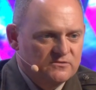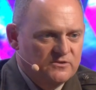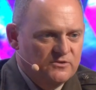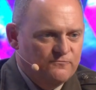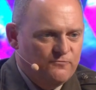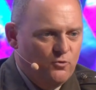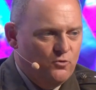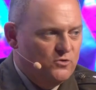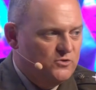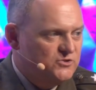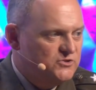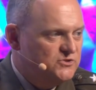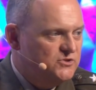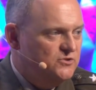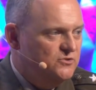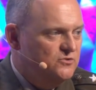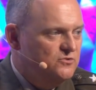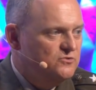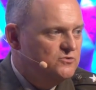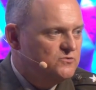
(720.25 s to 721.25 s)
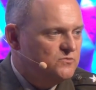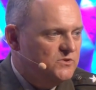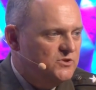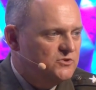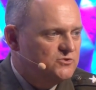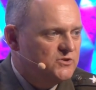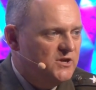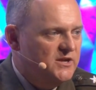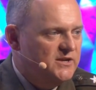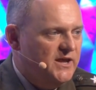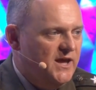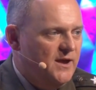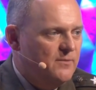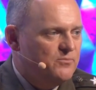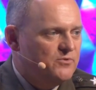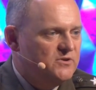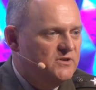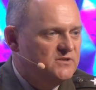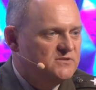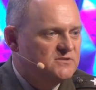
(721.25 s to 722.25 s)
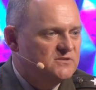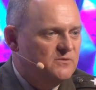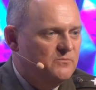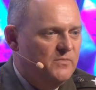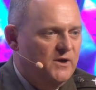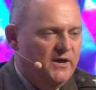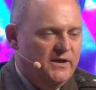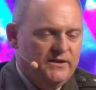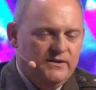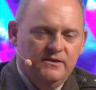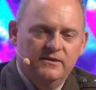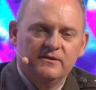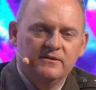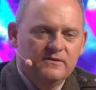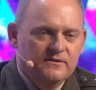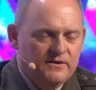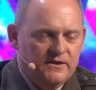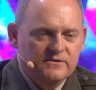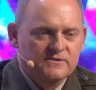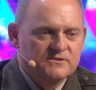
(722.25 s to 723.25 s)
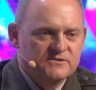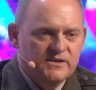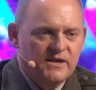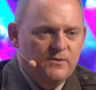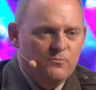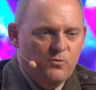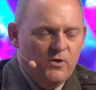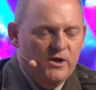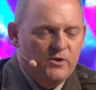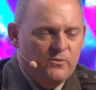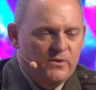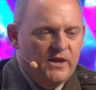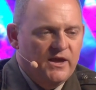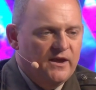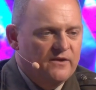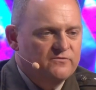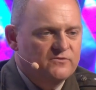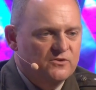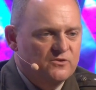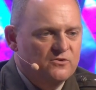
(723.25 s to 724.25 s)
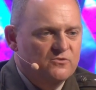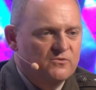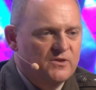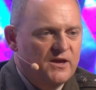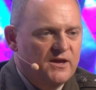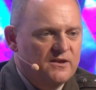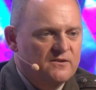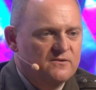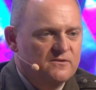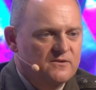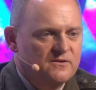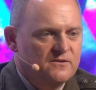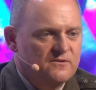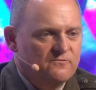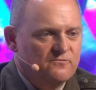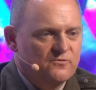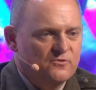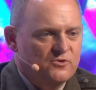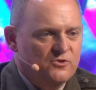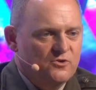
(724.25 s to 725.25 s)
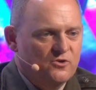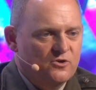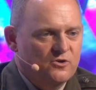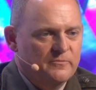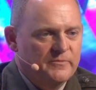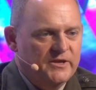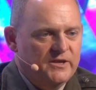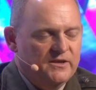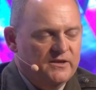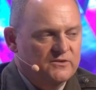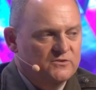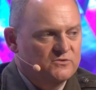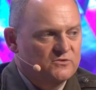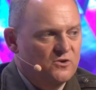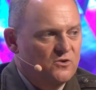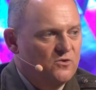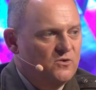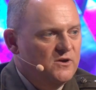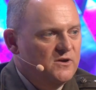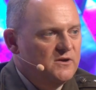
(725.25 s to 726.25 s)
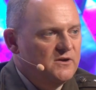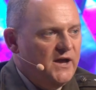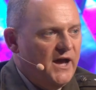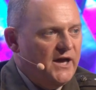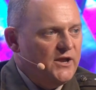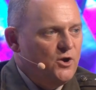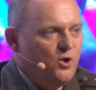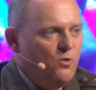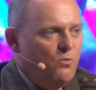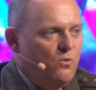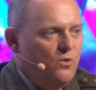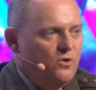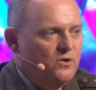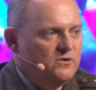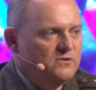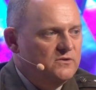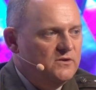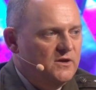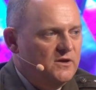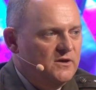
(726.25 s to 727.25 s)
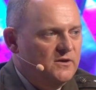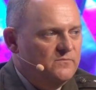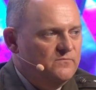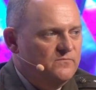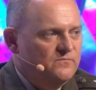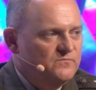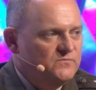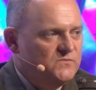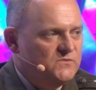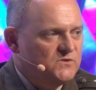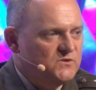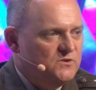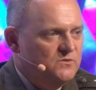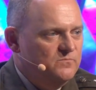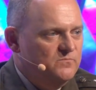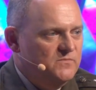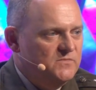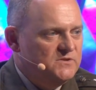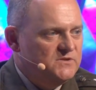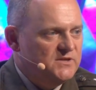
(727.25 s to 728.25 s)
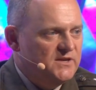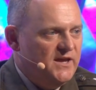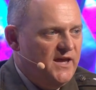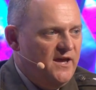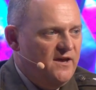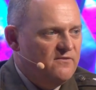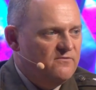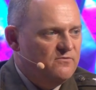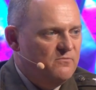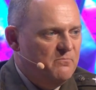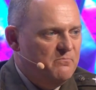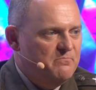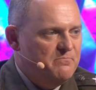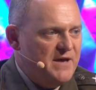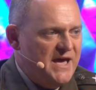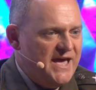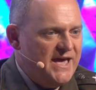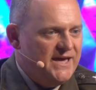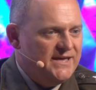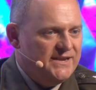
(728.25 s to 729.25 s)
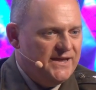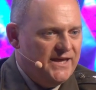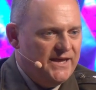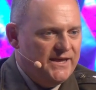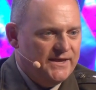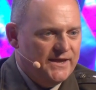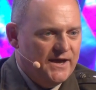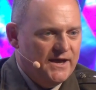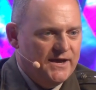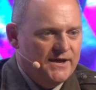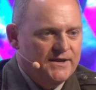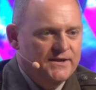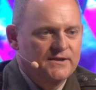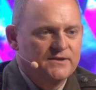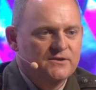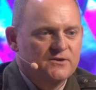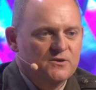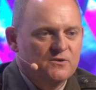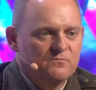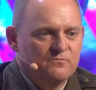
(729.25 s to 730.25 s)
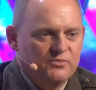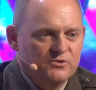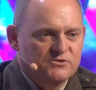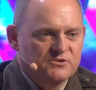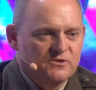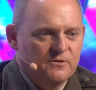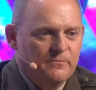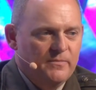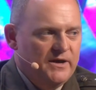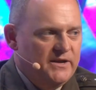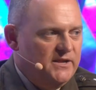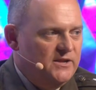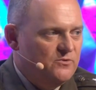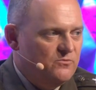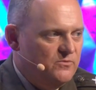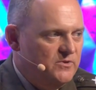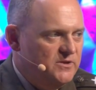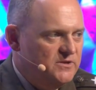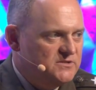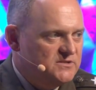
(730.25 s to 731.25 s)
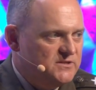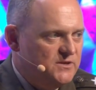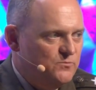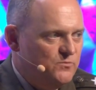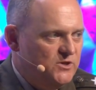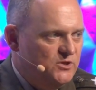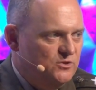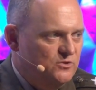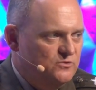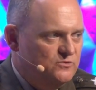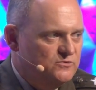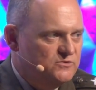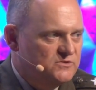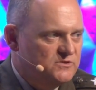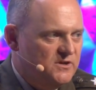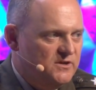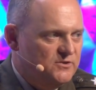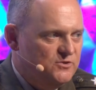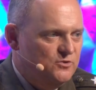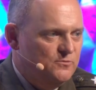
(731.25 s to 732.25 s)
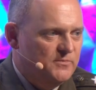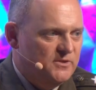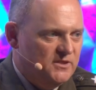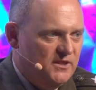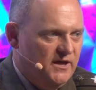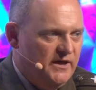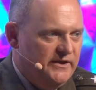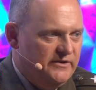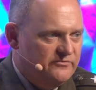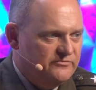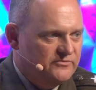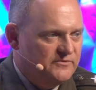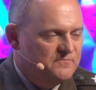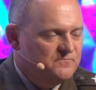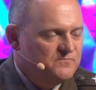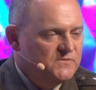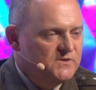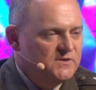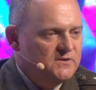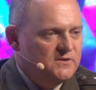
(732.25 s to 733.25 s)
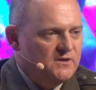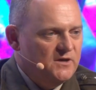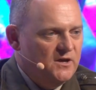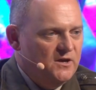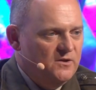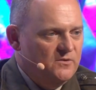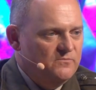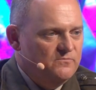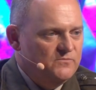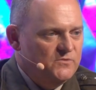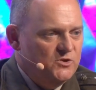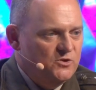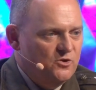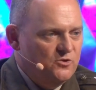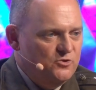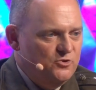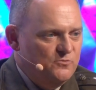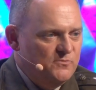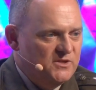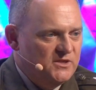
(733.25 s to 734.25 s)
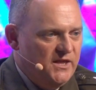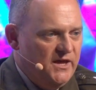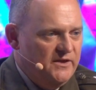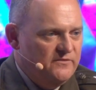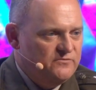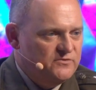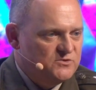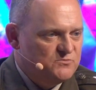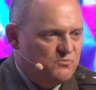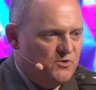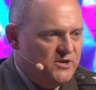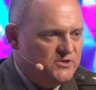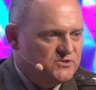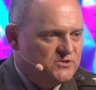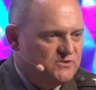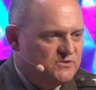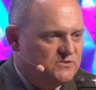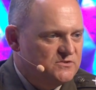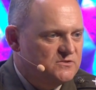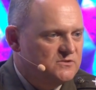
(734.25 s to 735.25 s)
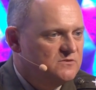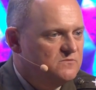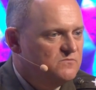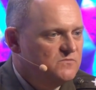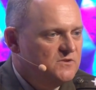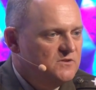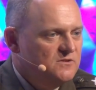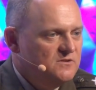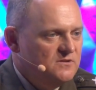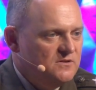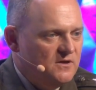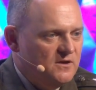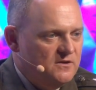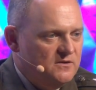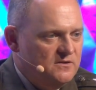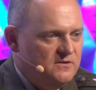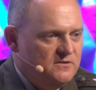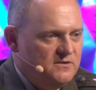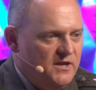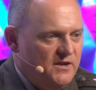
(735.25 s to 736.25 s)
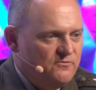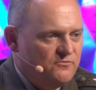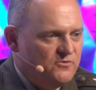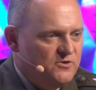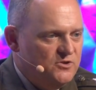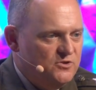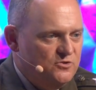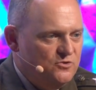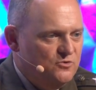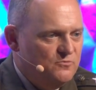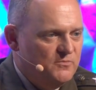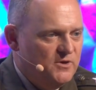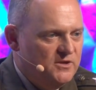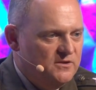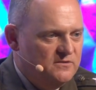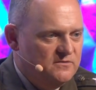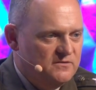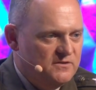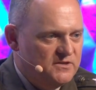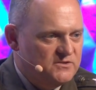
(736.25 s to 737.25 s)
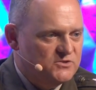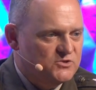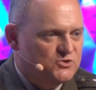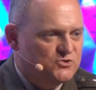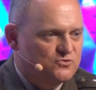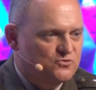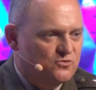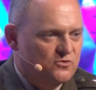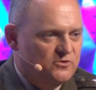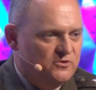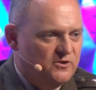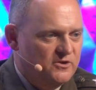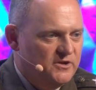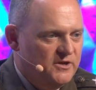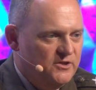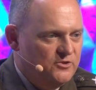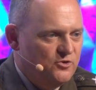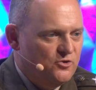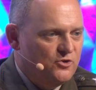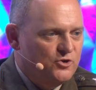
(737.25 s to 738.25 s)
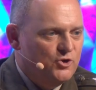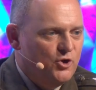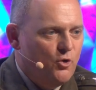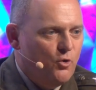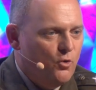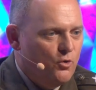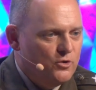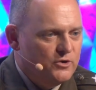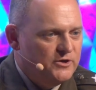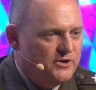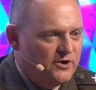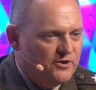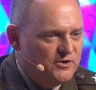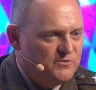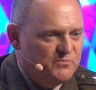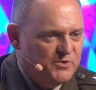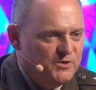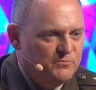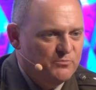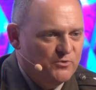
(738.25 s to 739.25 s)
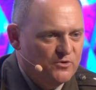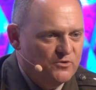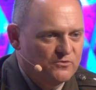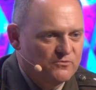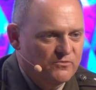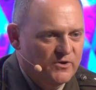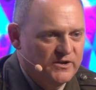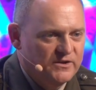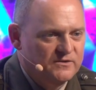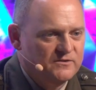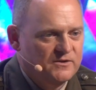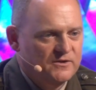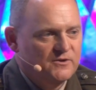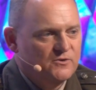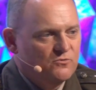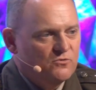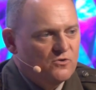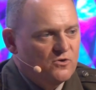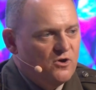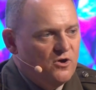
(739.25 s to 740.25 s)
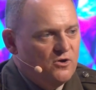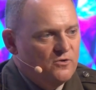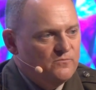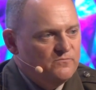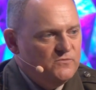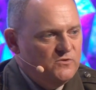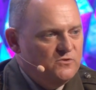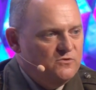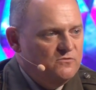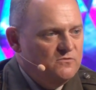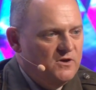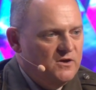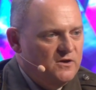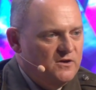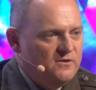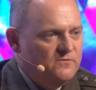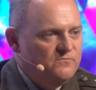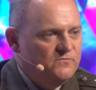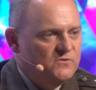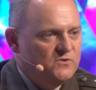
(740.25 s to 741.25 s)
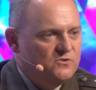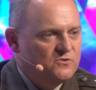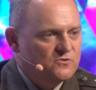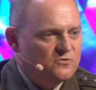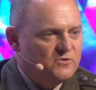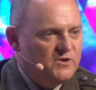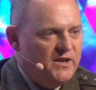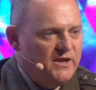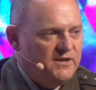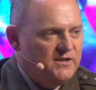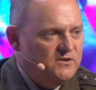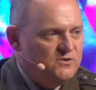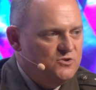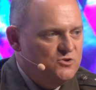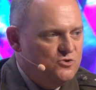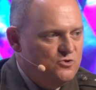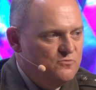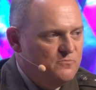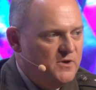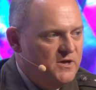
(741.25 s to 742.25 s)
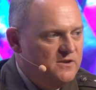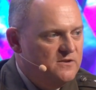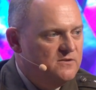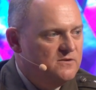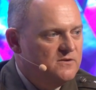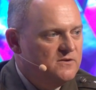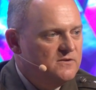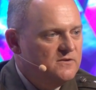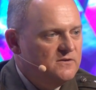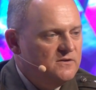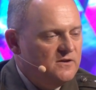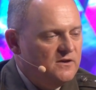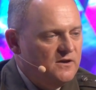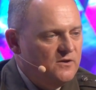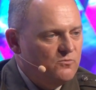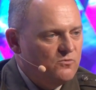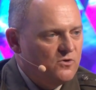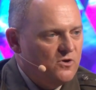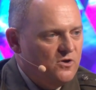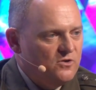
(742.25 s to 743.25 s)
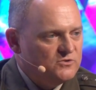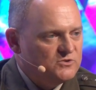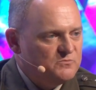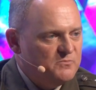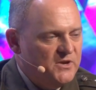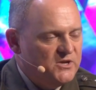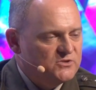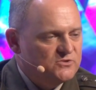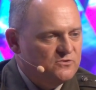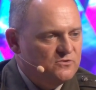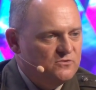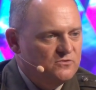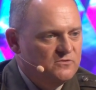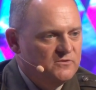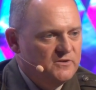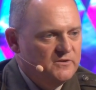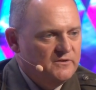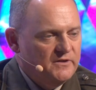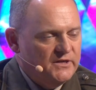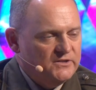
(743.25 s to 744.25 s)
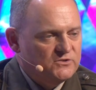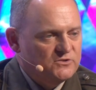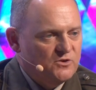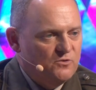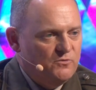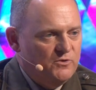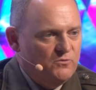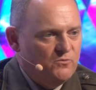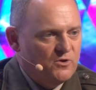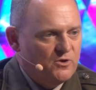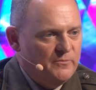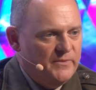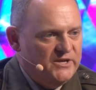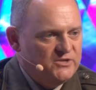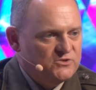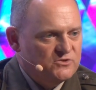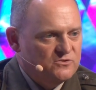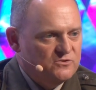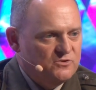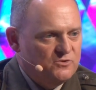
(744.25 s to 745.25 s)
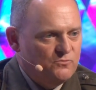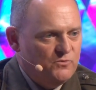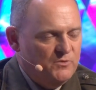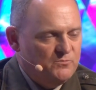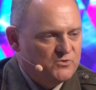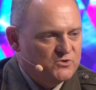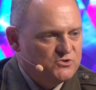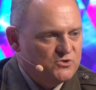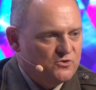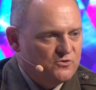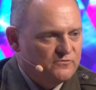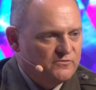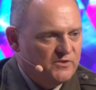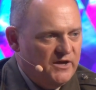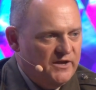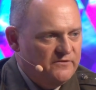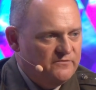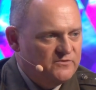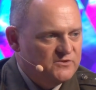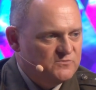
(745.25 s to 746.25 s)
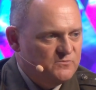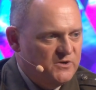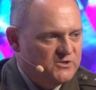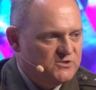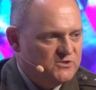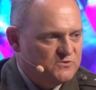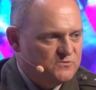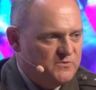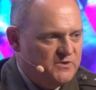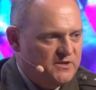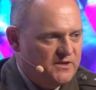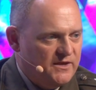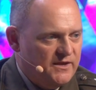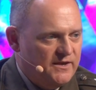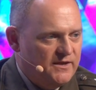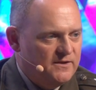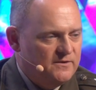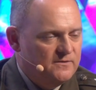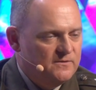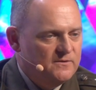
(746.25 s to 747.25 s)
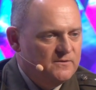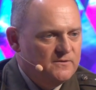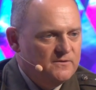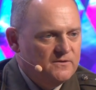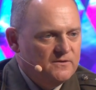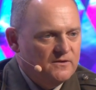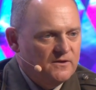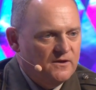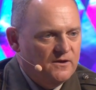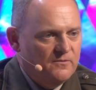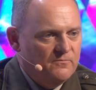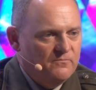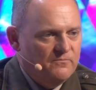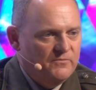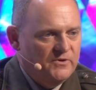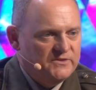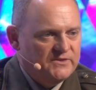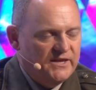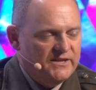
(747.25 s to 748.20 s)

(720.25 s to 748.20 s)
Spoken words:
force to use when they're trying to apprehend somebody. In the same way, we have to do that for the Army. And so I don't want to have bad AI put somebody at risk and we lose human life. Human life is precious. Every human is extraordinary. There are no ordinary people, right? We're all created human. We're all special. And so we want to make sure that we preserve life as much as we can. But that